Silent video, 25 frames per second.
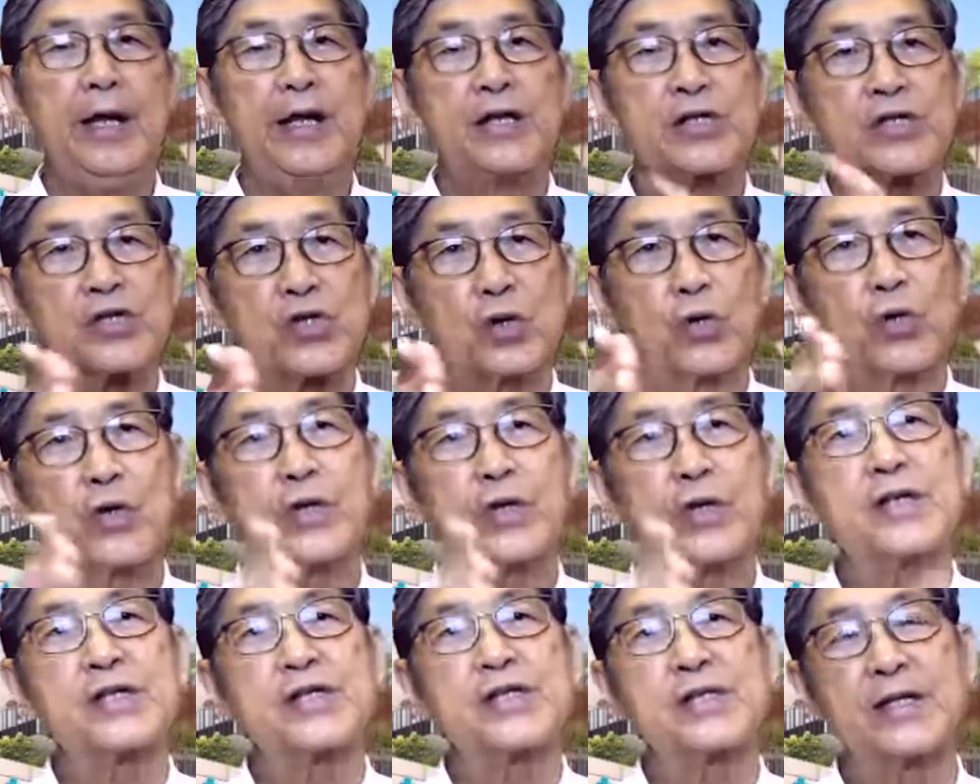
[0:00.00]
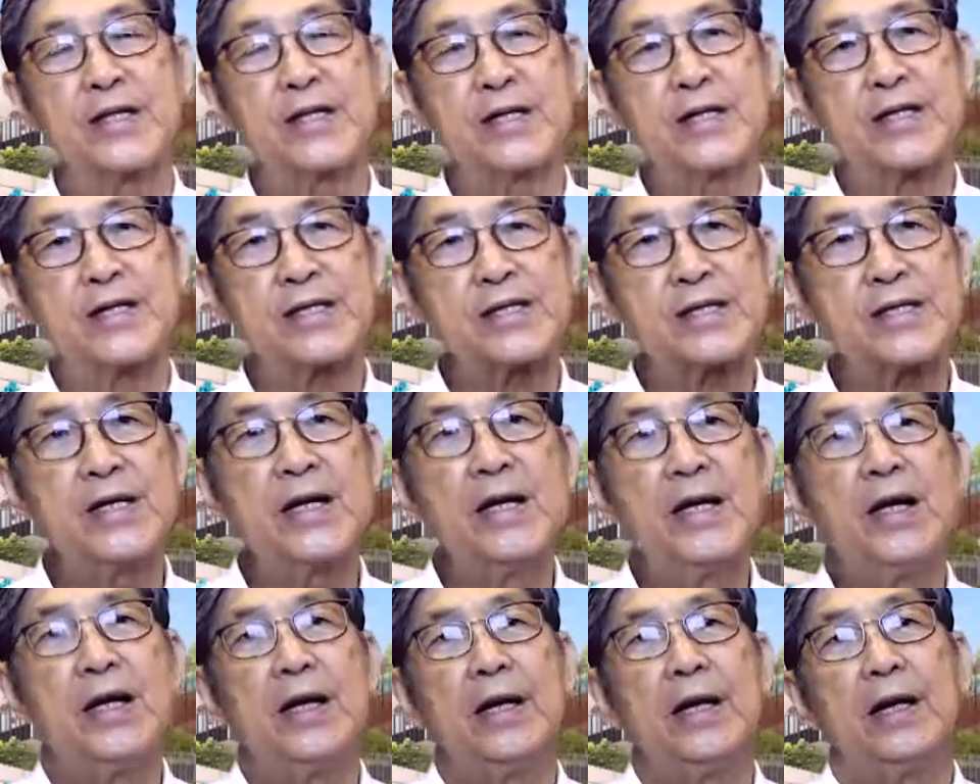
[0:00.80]
So this is
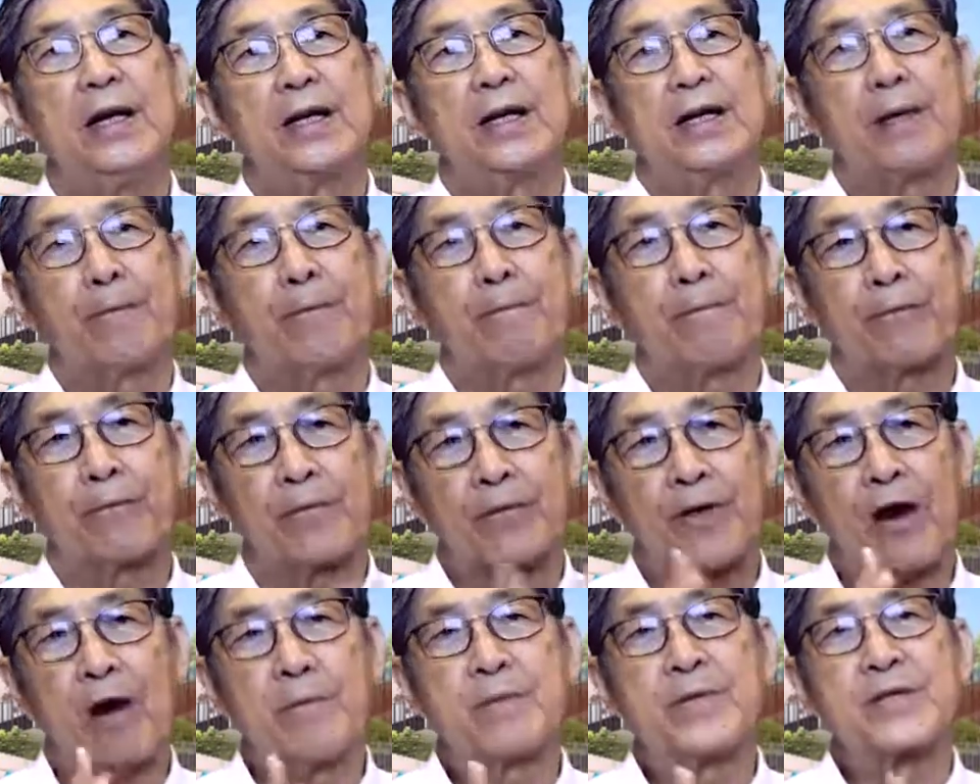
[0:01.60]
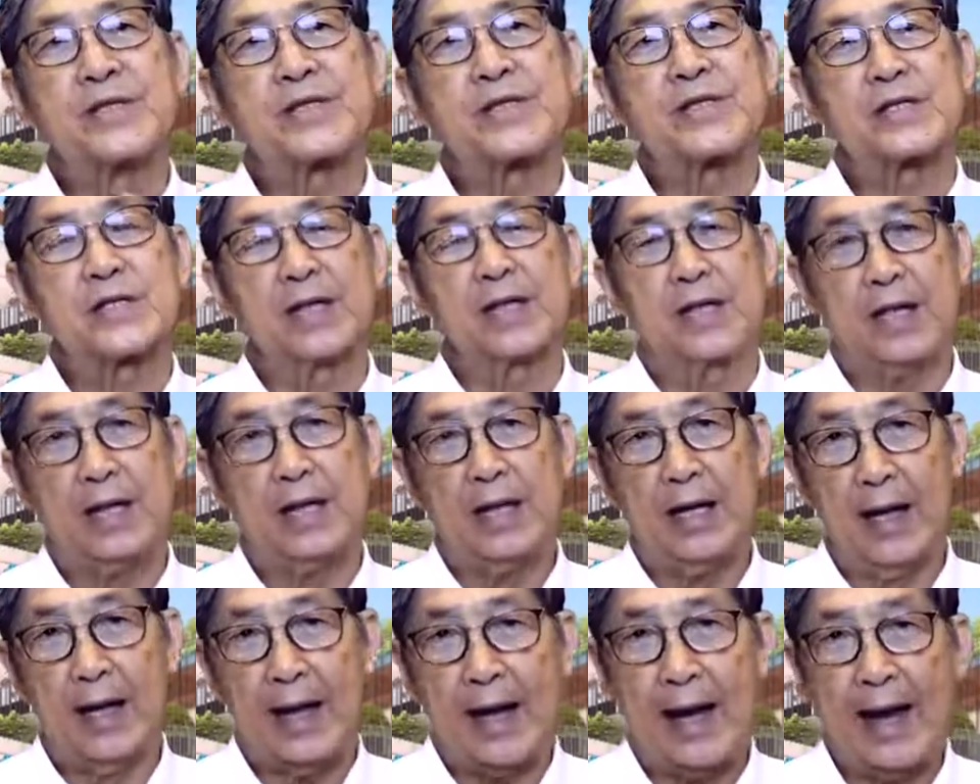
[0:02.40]
the promised
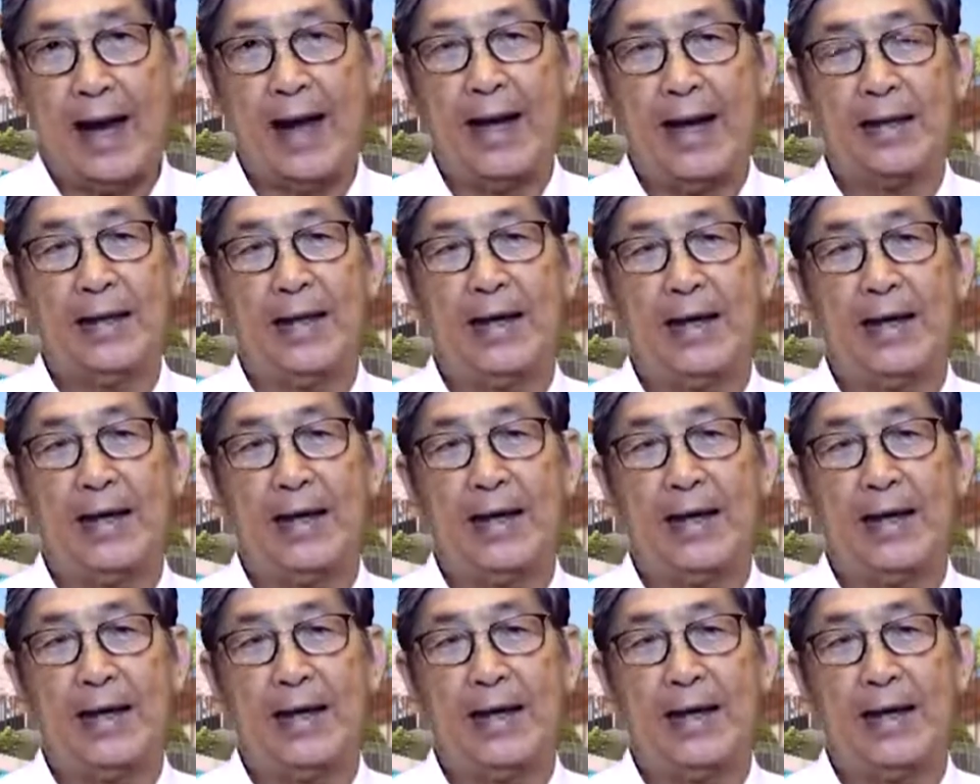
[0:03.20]
land.